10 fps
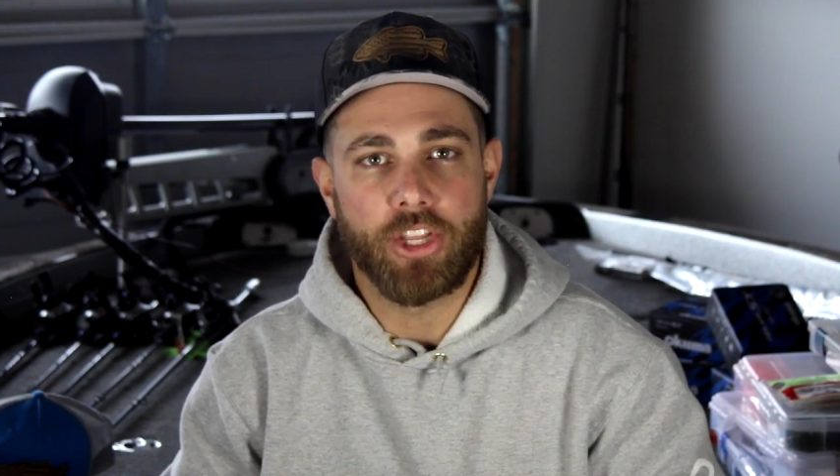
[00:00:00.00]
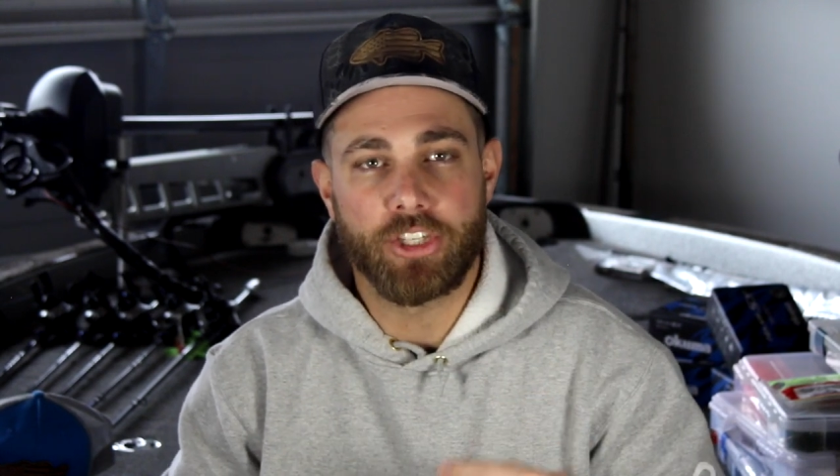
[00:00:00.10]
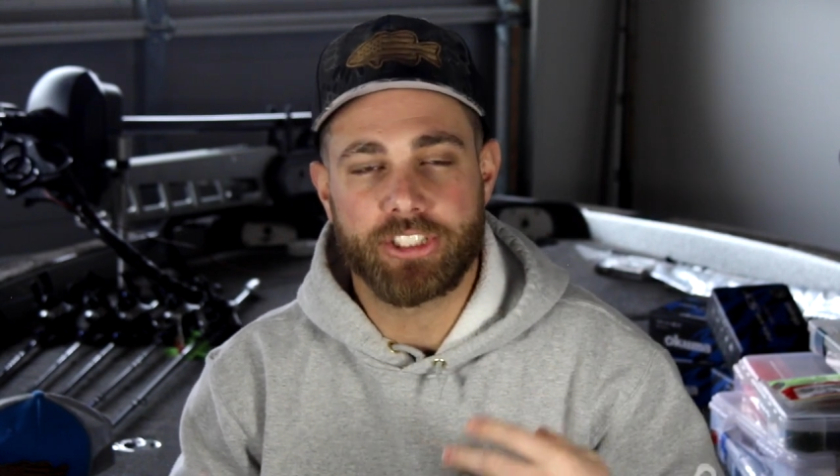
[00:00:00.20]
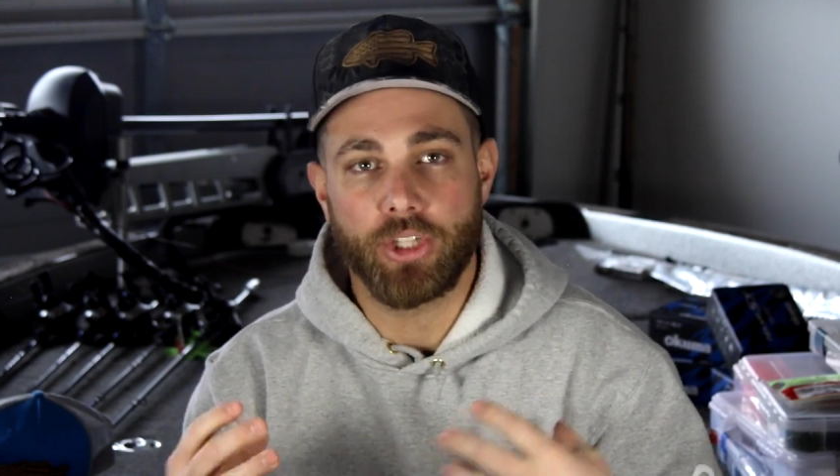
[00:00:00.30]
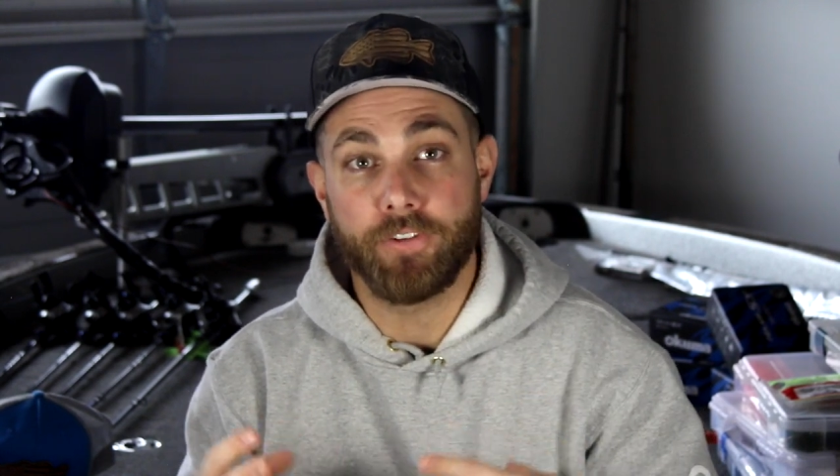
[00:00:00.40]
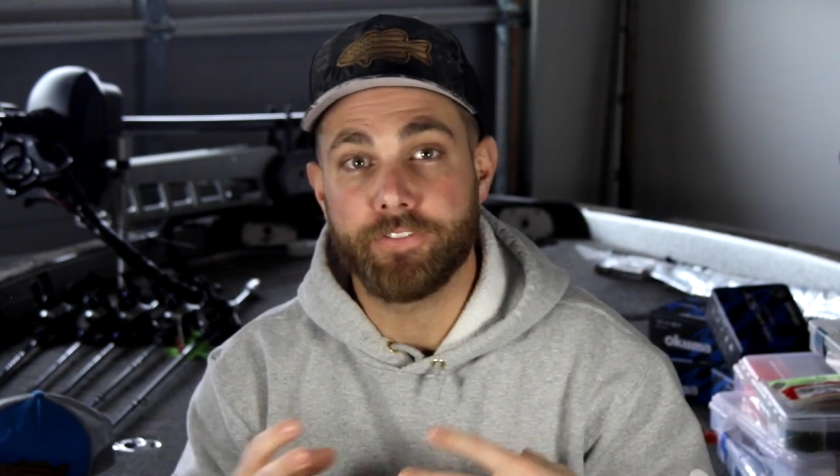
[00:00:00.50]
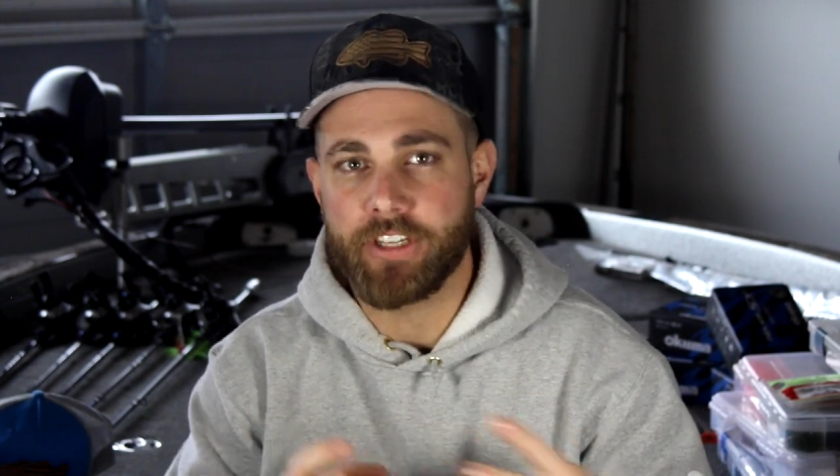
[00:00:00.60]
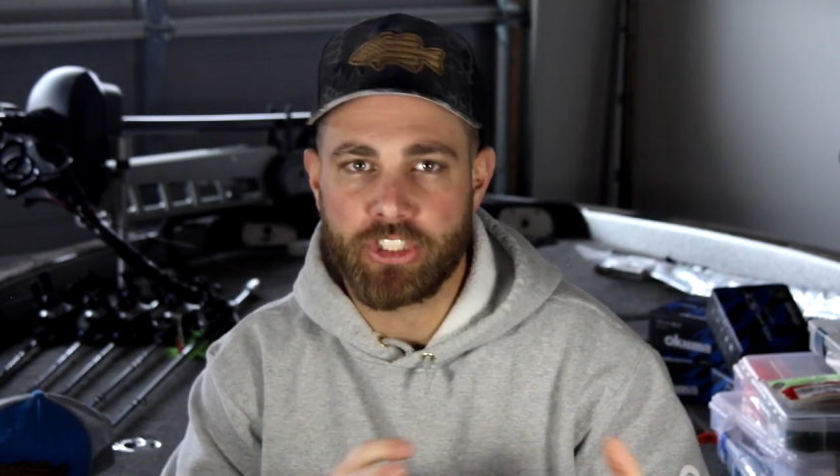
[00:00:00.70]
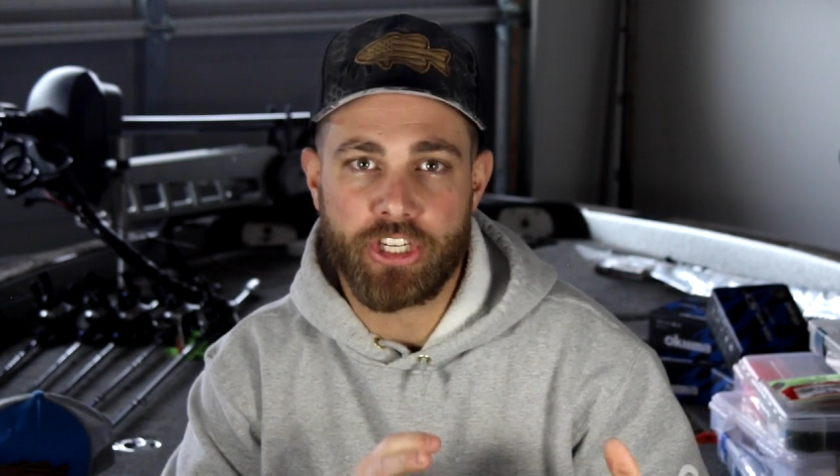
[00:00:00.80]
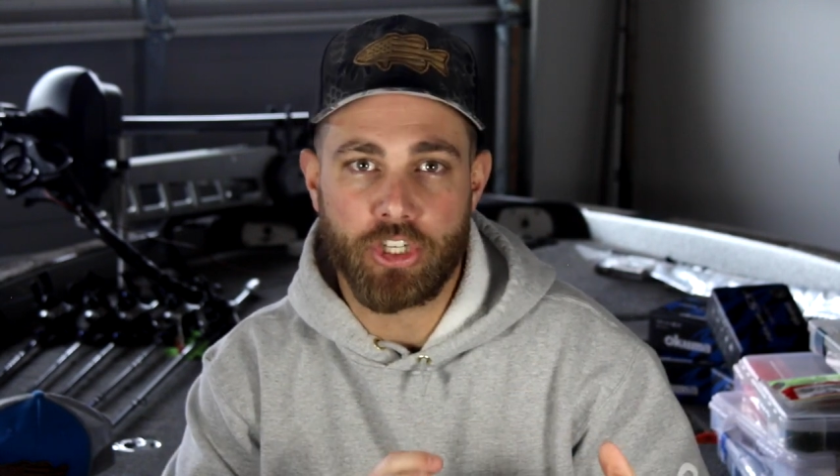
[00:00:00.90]
You're still
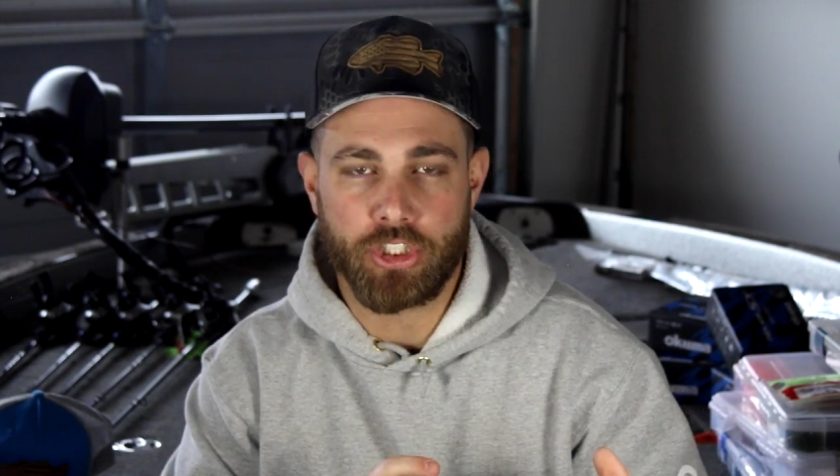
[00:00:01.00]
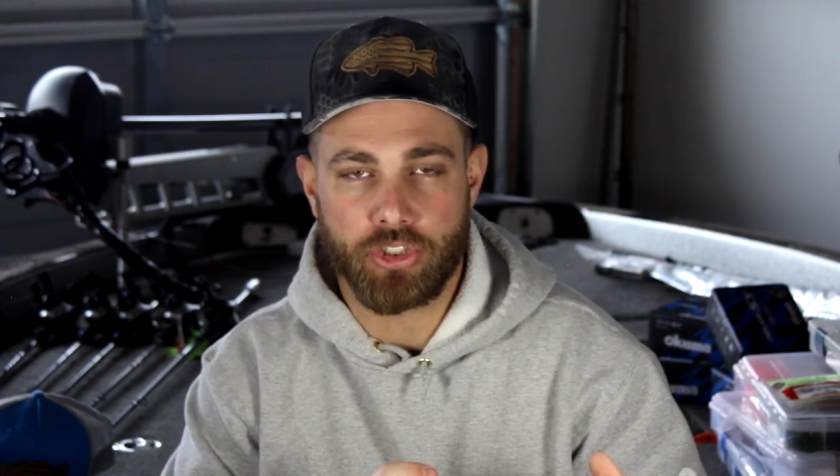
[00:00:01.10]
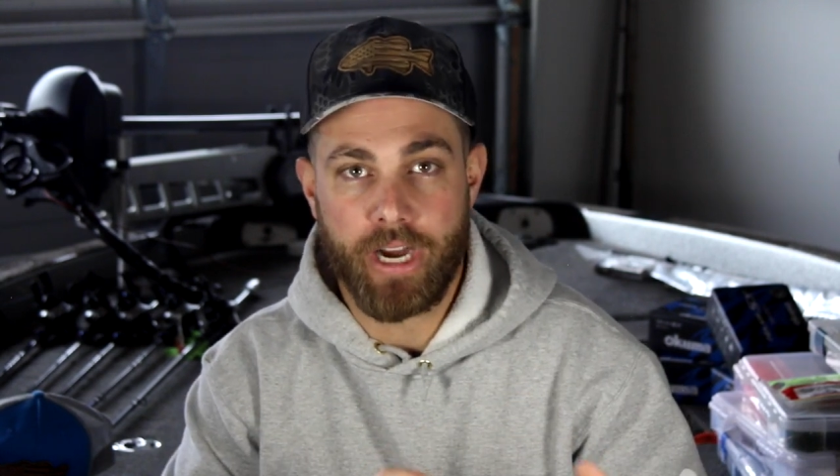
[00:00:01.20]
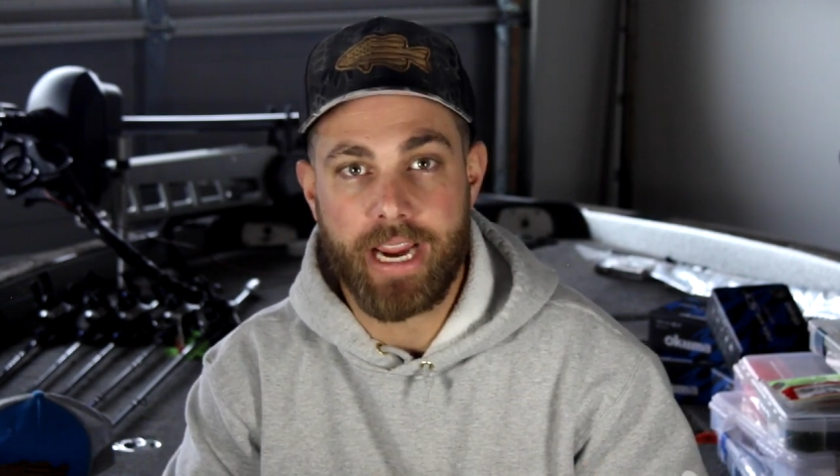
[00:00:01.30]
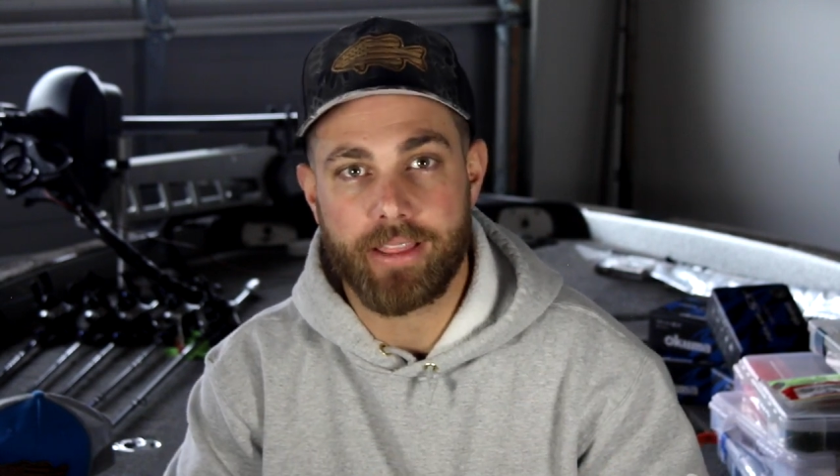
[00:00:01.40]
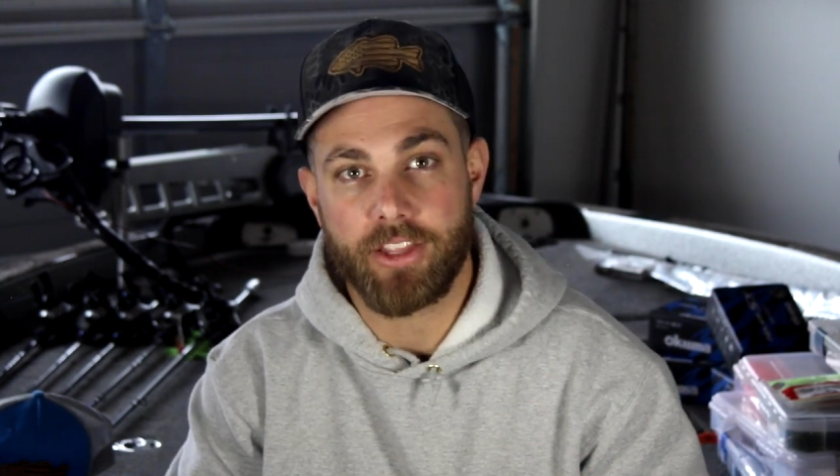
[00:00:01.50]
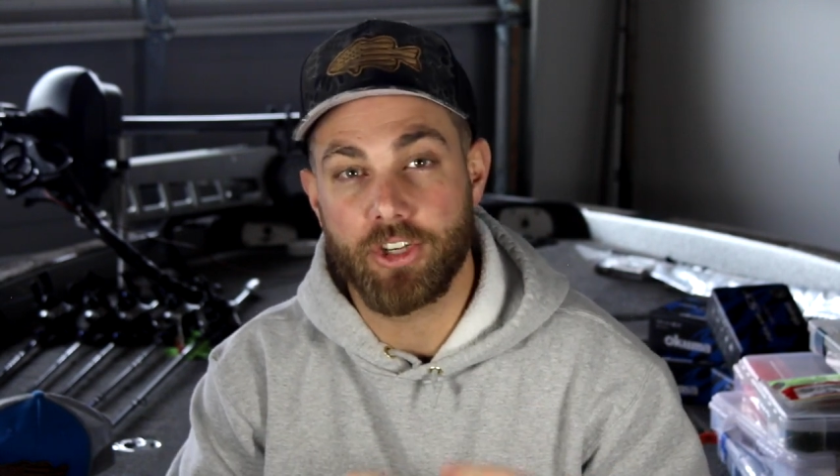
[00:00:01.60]
fishing your strength,